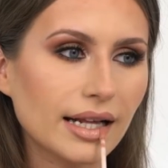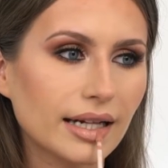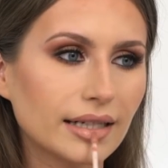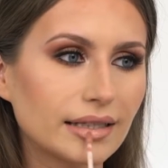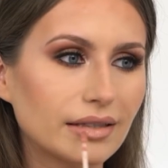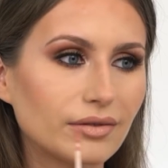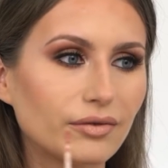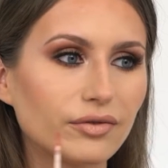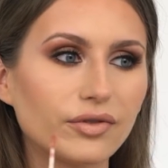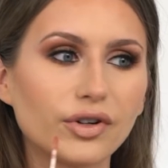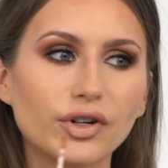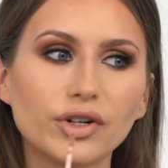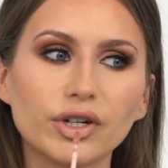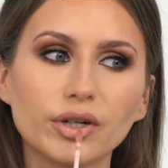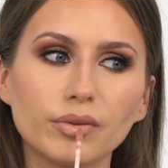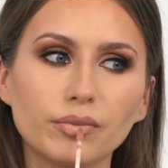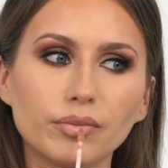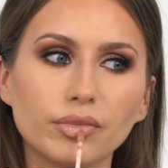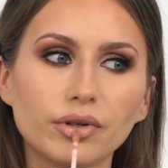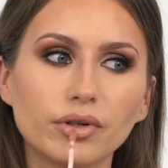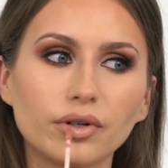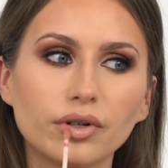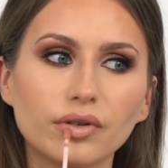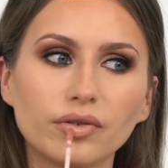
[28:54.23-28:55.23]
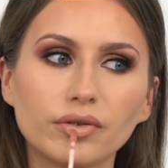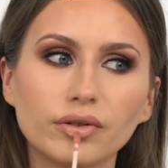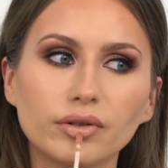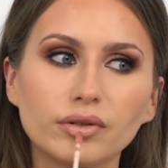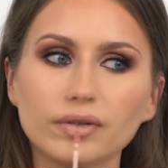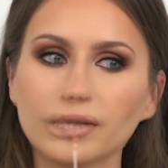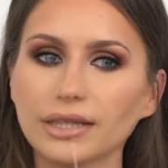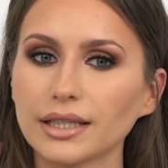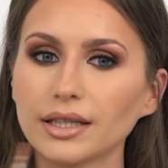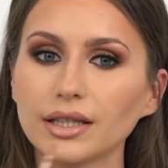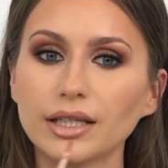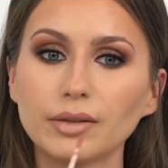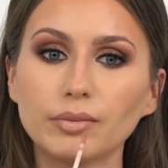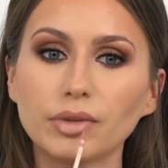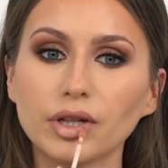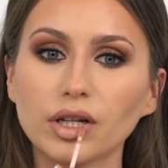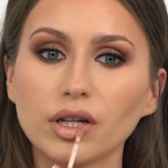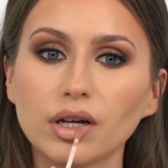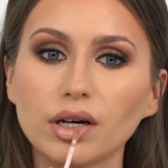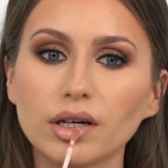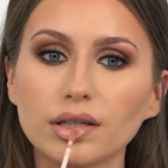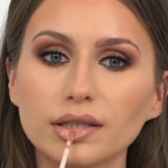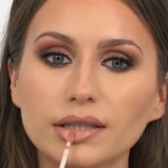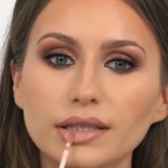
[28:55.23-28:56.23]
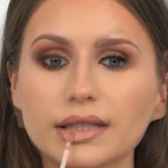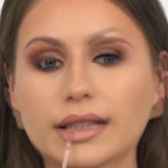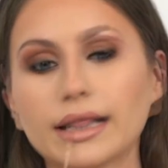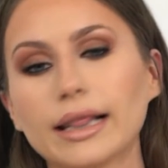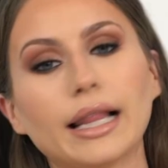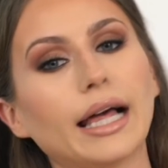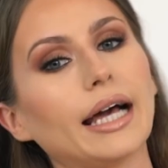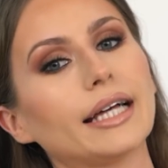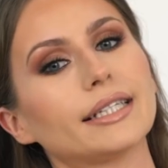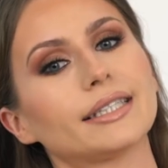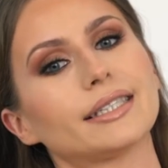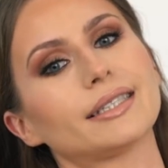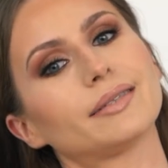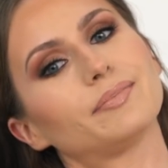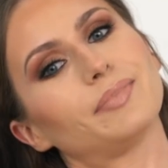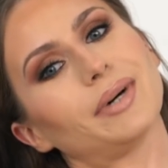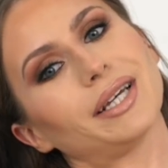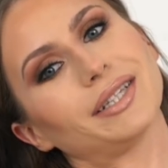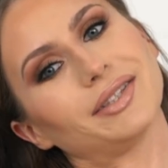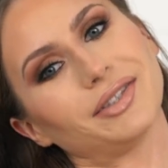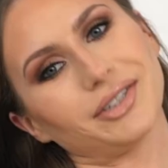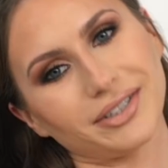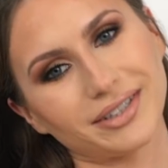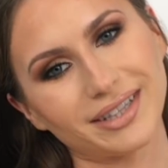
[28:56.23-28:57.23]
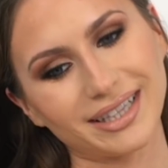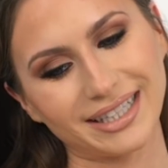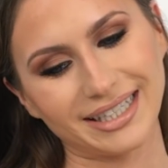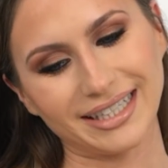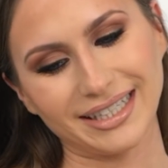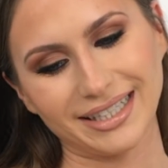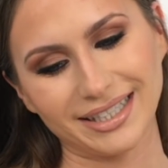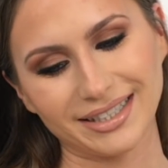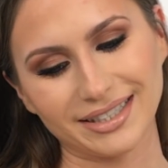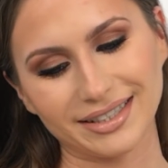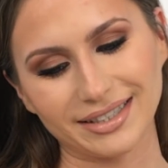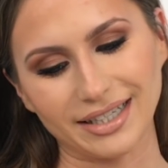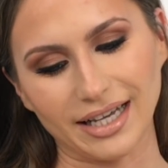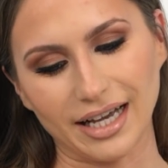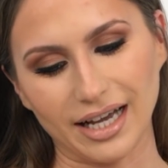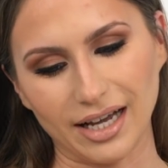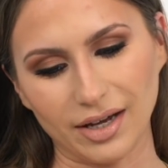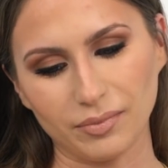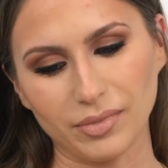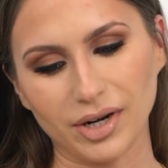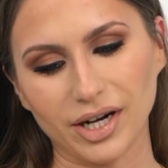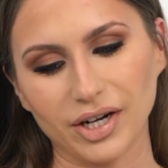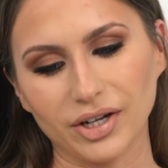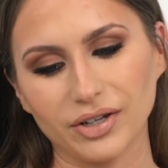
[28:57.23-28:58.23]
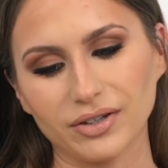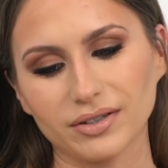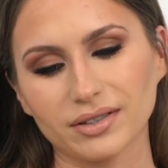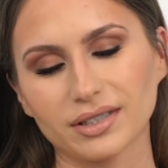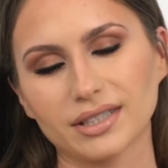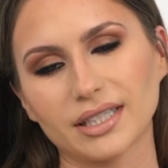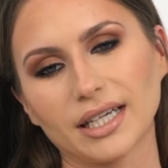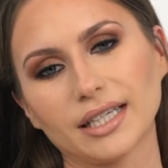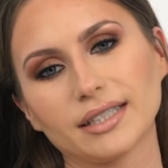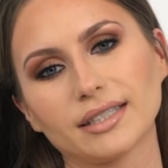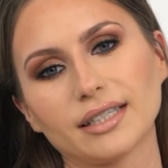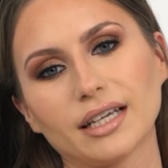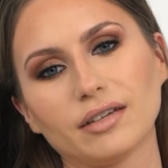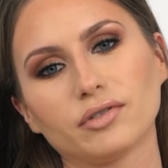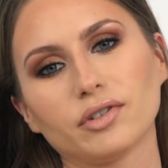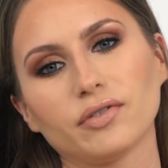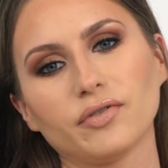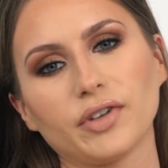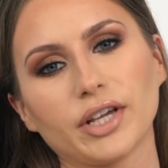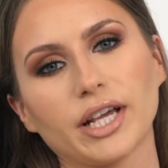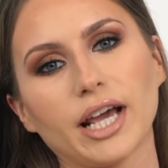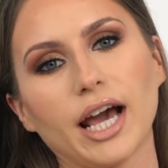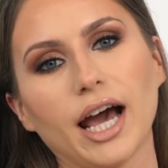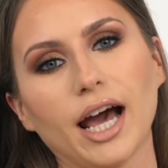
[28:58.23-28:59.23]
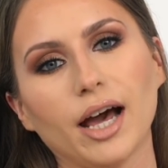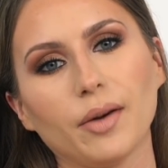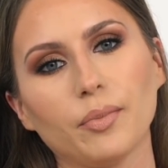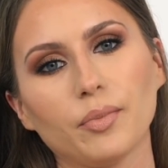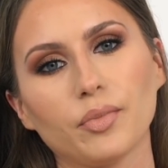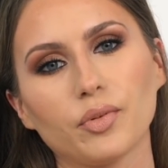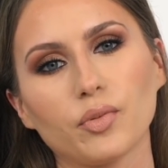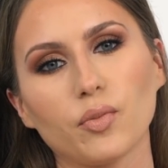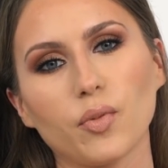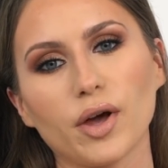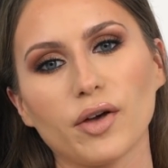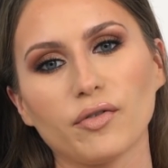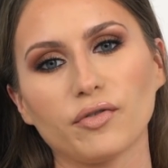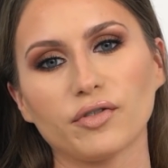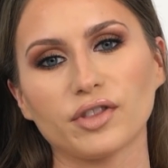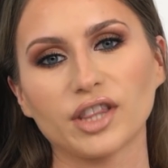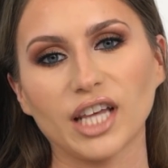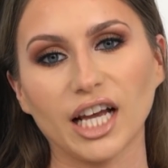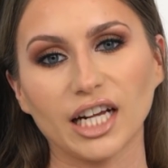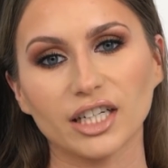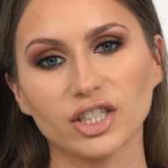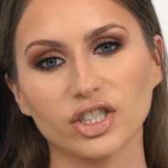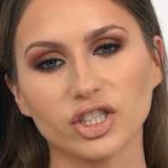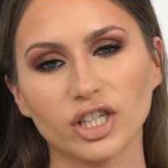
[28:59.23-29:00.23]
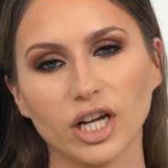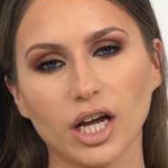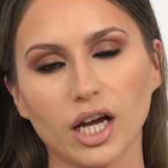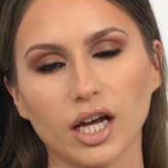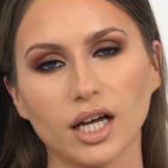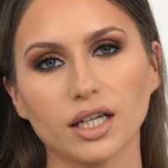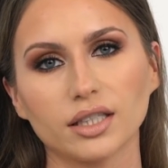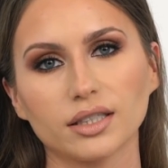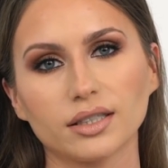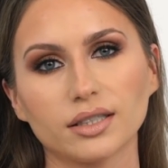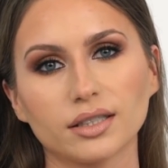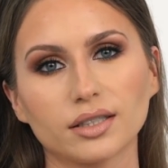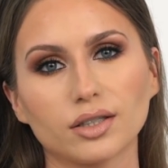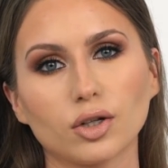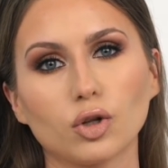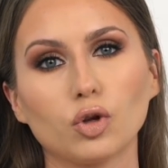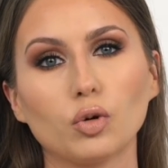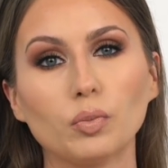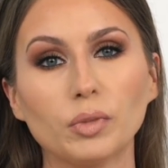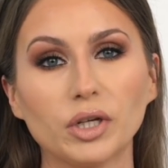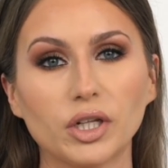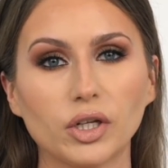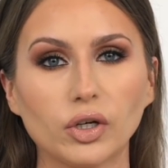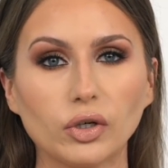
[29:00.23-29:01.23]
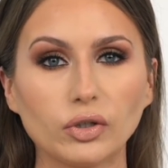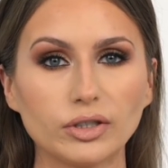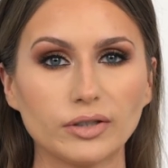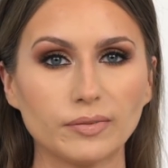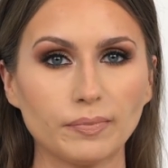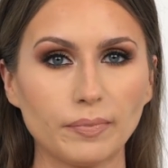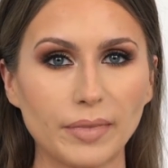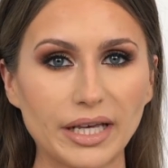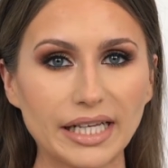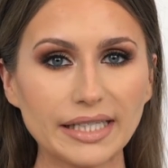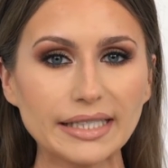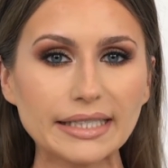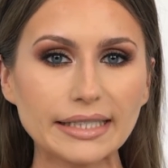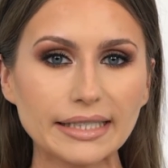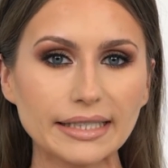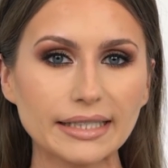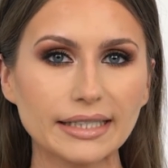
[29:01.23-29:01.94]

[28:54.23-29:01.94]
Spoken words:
It's a very beautiful lip gloss. And last but not least, Mario sets everything up with Tatcha's Luminous Mist.